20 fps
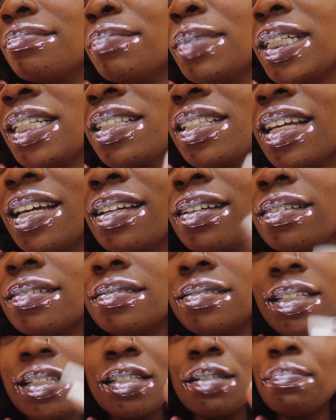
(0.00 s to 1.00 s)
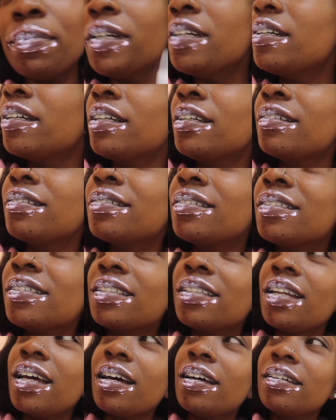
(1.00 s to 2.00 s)
But it's like disappearing, is
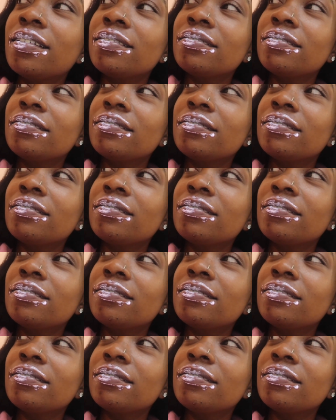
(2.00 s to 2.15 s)
it not?